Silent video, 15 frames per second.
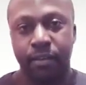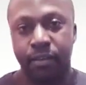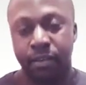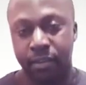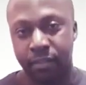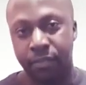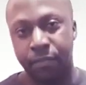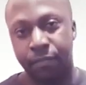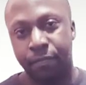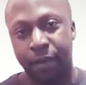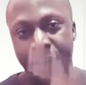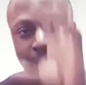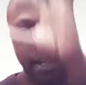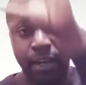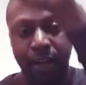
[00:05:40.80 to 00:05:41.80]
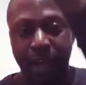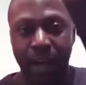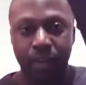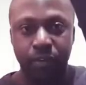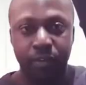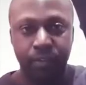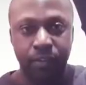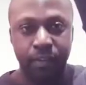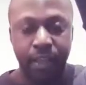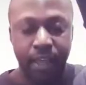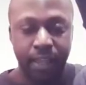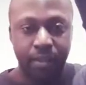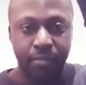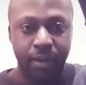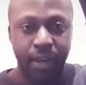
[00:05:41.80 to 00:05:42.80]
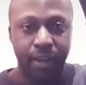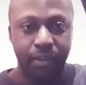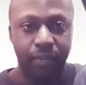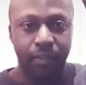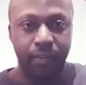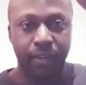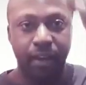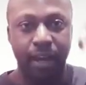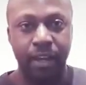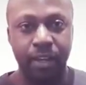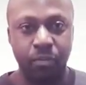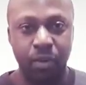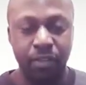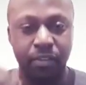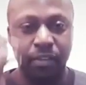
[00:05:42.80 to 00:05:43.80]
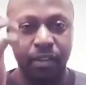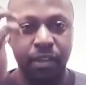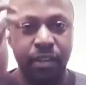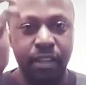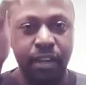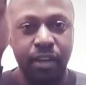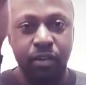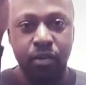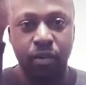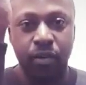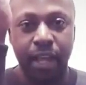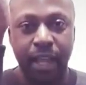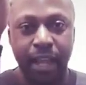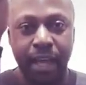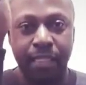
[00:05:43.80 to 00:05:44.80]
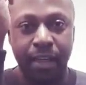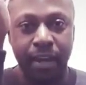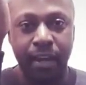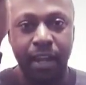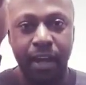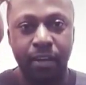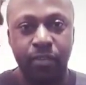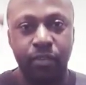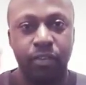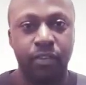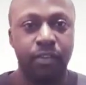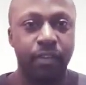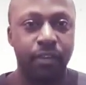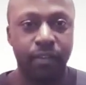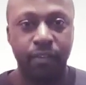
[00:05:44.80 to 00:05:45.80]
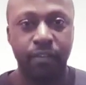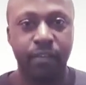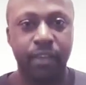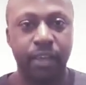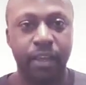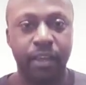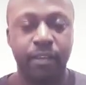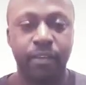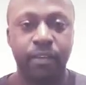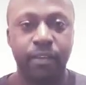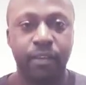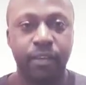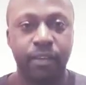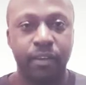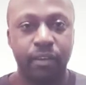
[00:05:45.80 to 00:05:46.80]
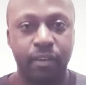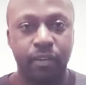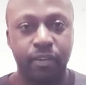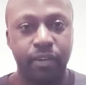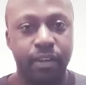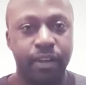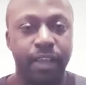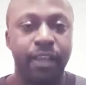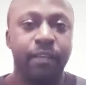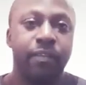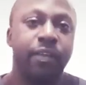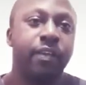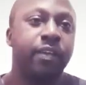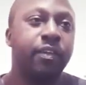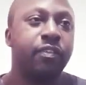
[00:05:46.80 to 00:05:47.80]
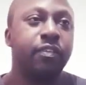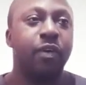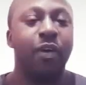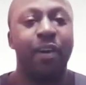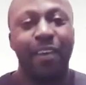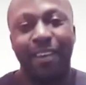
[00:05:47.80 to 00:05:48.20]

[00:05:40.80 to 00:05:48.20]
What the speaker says: this funny cloud came now, and it didn't look like other clouds. Yeah, Odin. Yeah, so